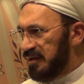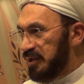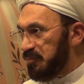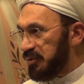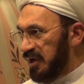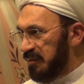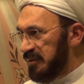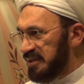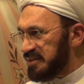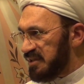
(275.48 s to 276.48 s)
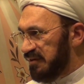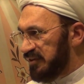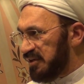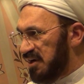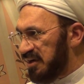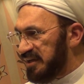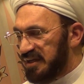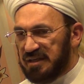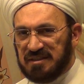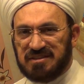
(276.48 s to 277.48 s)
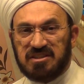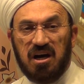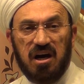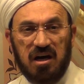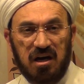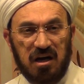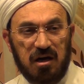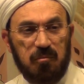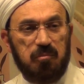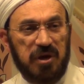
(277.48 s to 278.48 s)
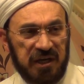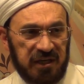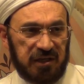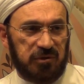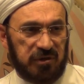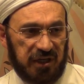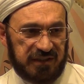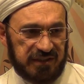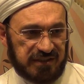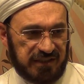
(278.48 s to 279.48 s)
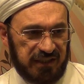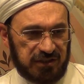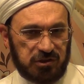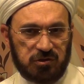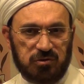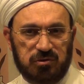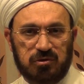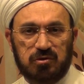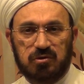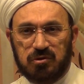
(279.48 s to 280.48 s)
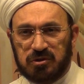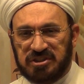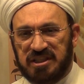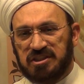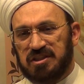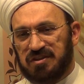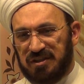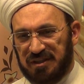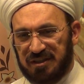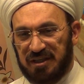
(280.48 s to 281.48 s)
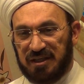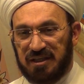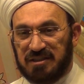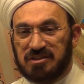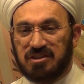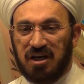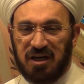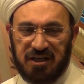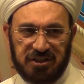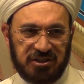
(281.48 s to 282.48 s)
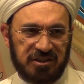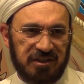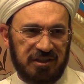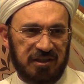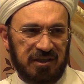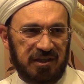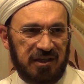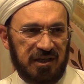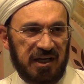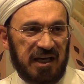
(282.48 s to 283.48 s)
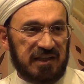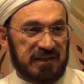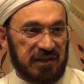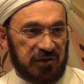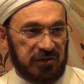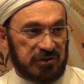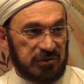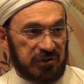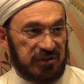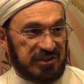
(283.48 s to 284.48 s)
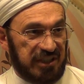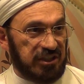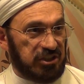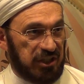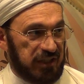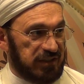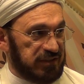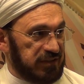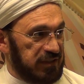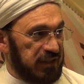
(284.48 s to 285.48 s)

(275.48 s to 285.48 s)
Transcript: the Prime Minister of Iraq is begging United States to do such a thing against Daesh and terrorist organizations,